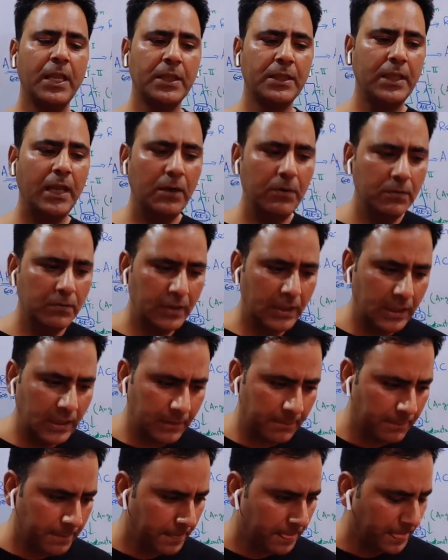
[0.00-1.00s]

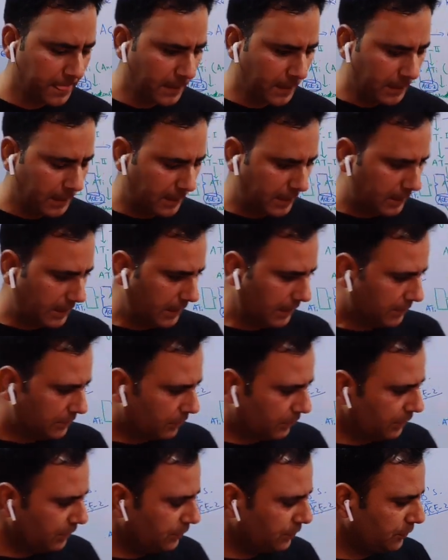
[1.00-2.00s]
Now,
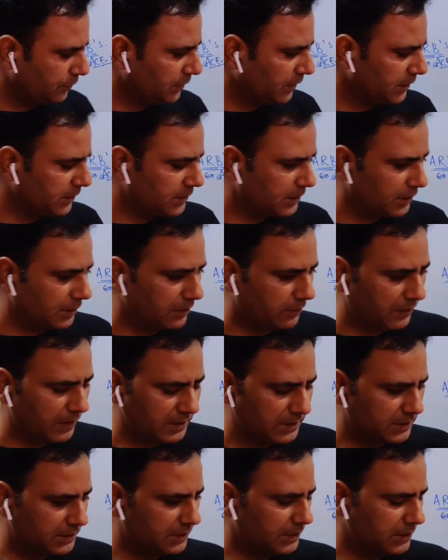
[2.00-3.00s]
according to this,
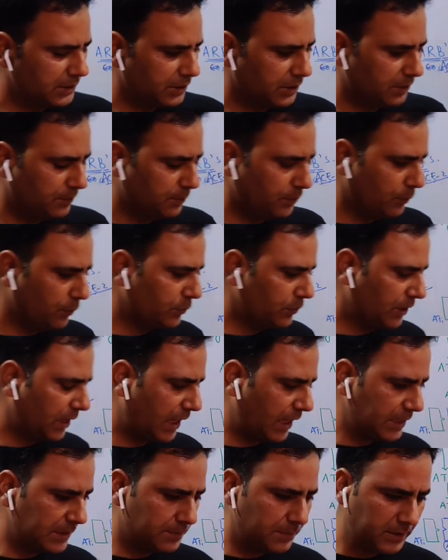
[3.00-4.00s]
once this report
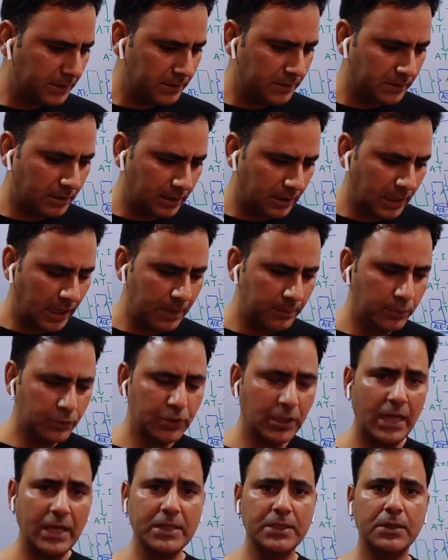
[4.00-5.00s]
has been
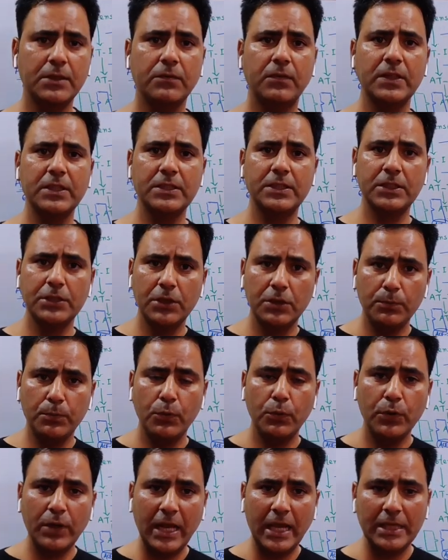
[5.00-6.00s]
hypothesized, once this
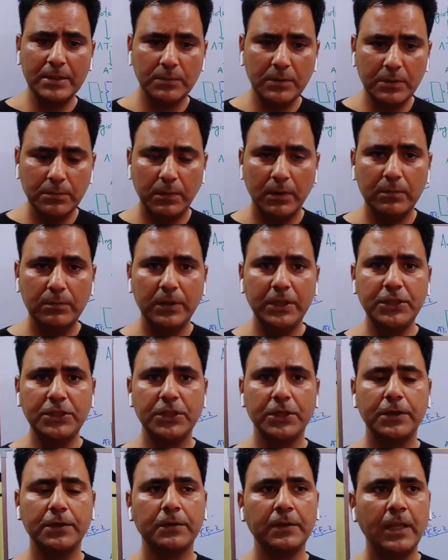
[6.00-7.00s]
report has been published
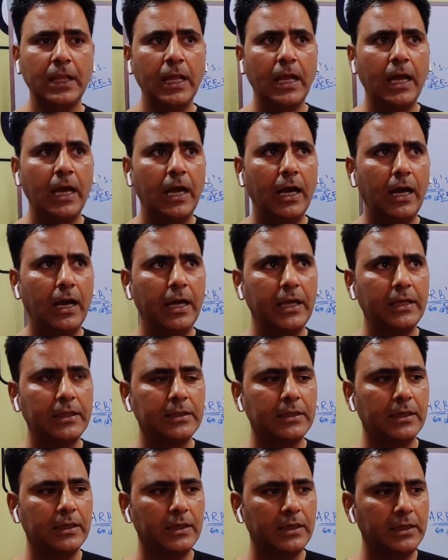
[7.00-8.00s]
in
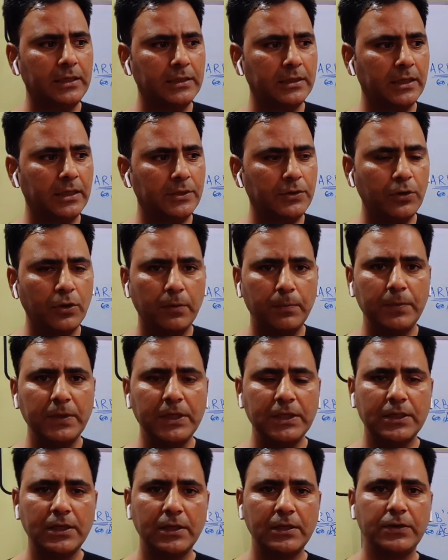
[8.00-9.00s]
the
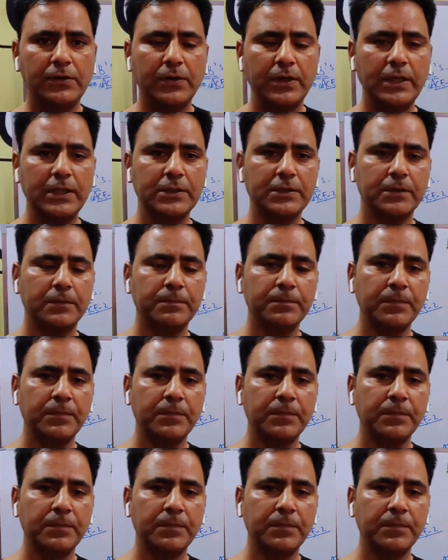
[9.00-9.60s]
European countries,